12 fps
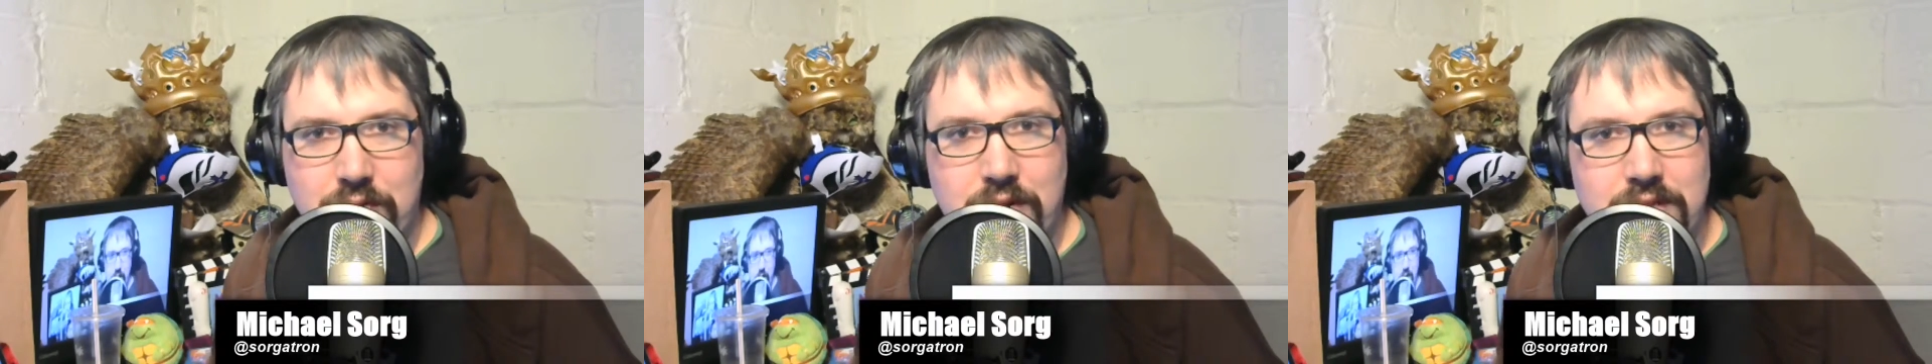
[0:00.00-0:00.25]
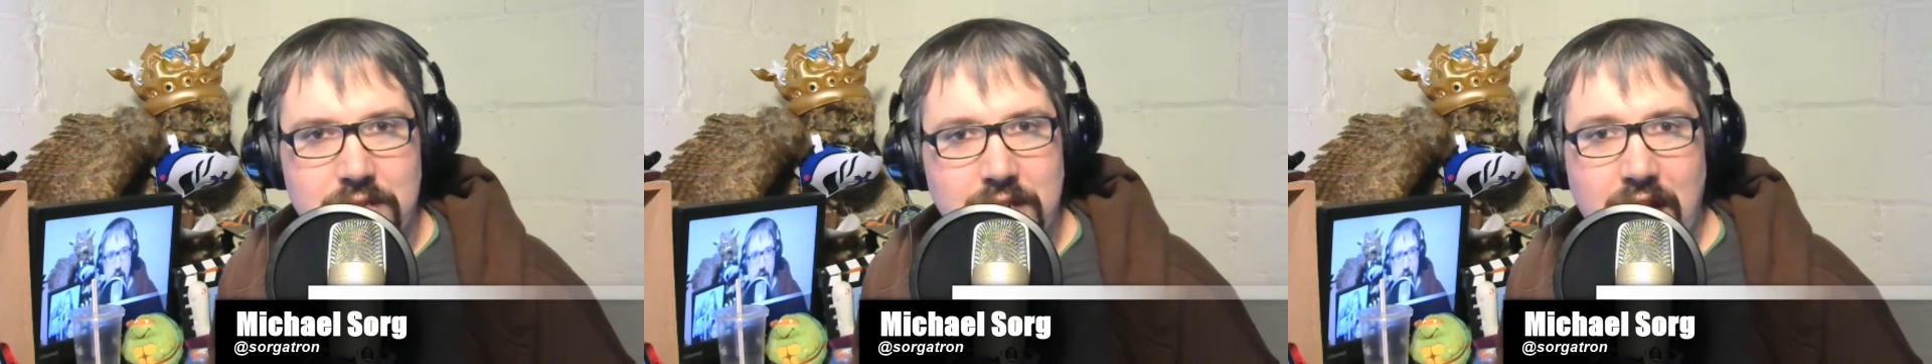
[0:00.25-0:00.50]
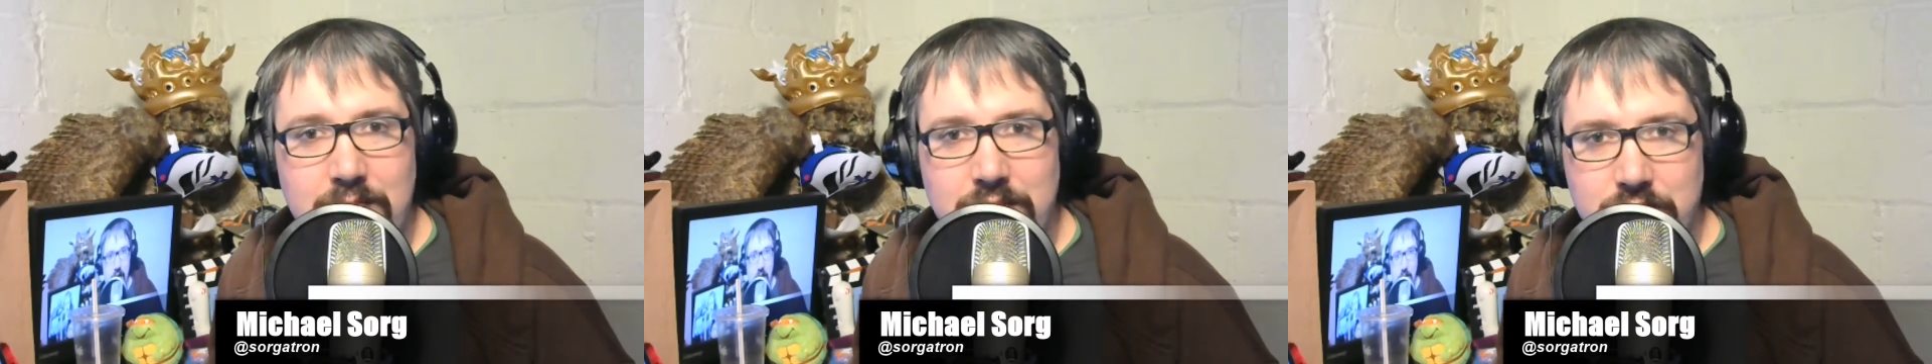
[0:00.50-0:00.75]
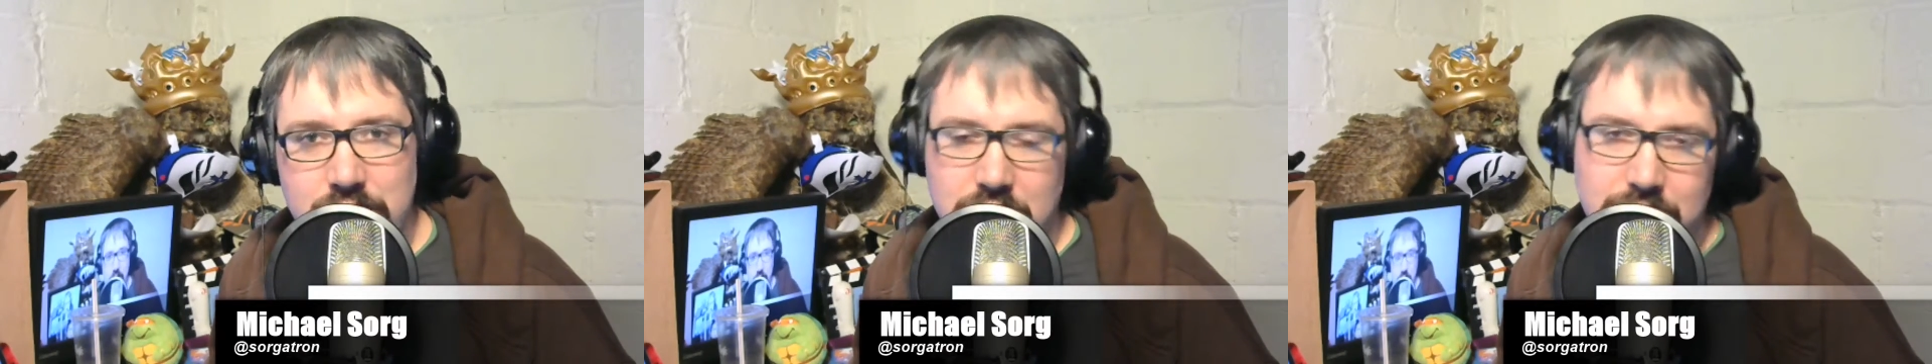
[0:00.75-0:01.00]
across the time
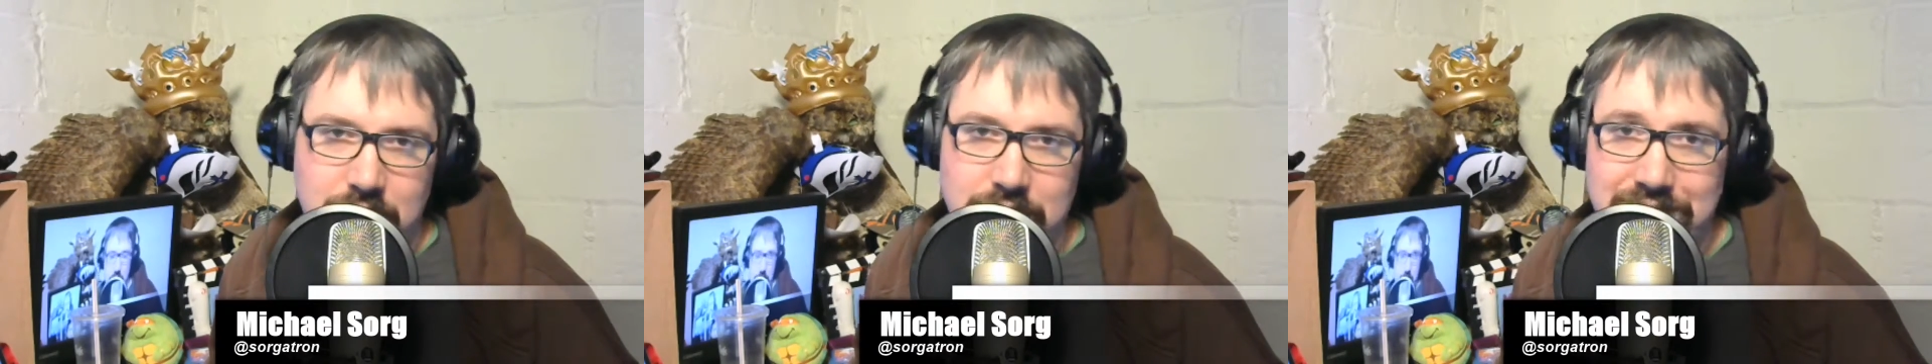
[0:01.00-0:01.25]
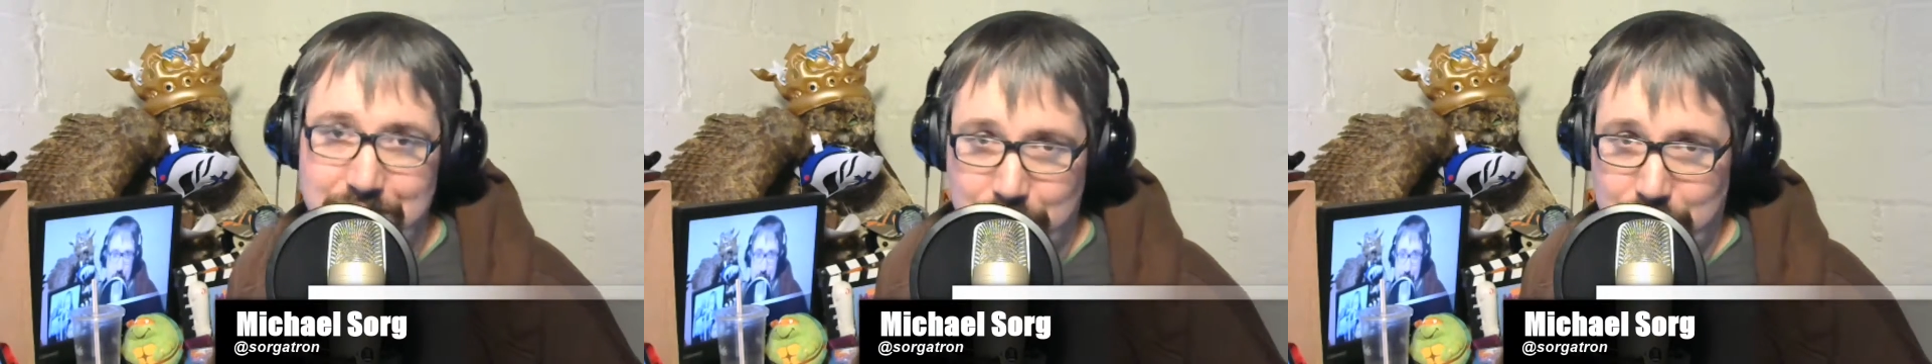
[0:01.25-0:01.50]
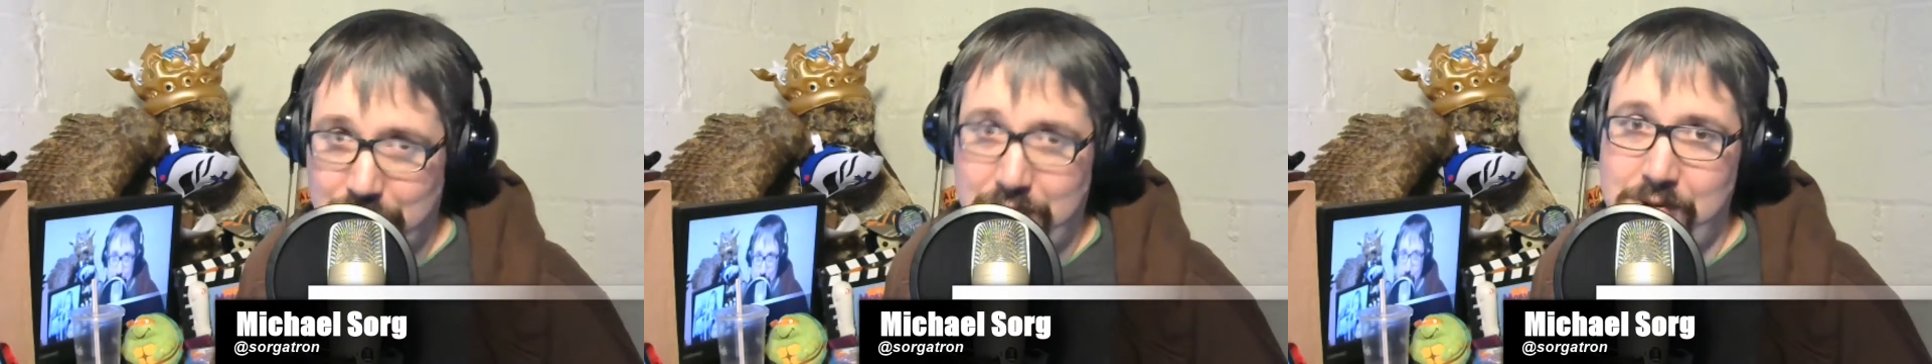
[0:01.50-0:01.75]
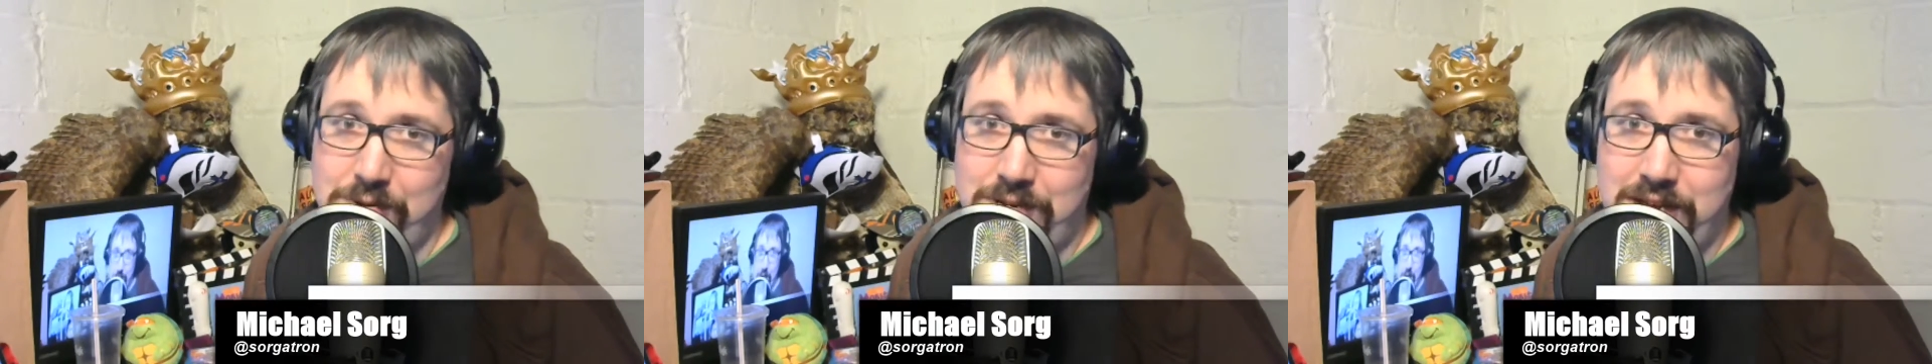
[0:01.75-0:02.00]
zones, across the
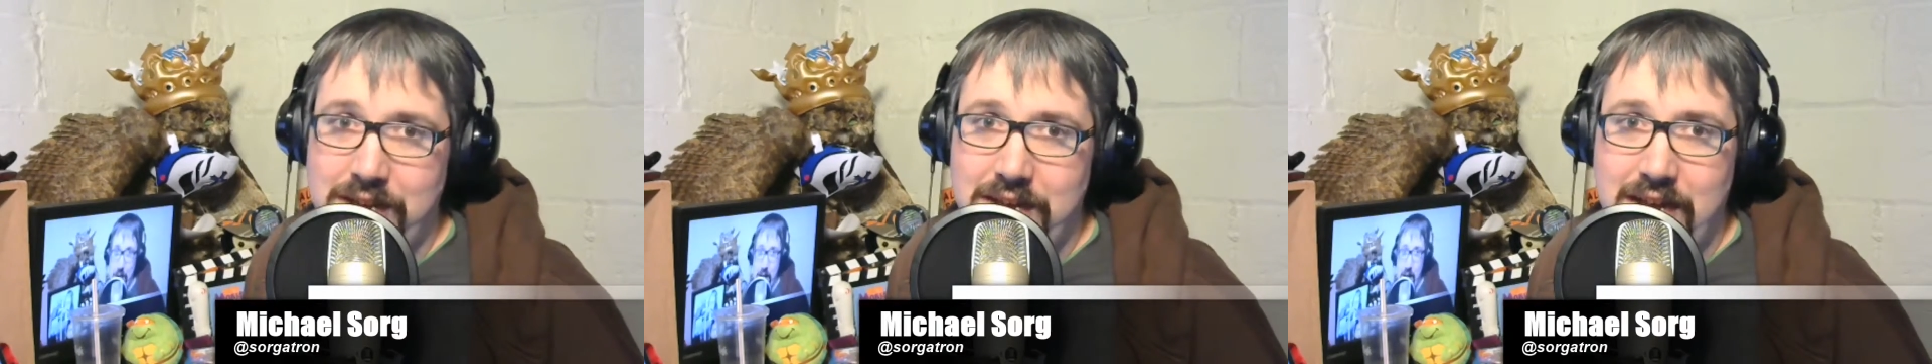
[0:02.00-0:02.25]
world.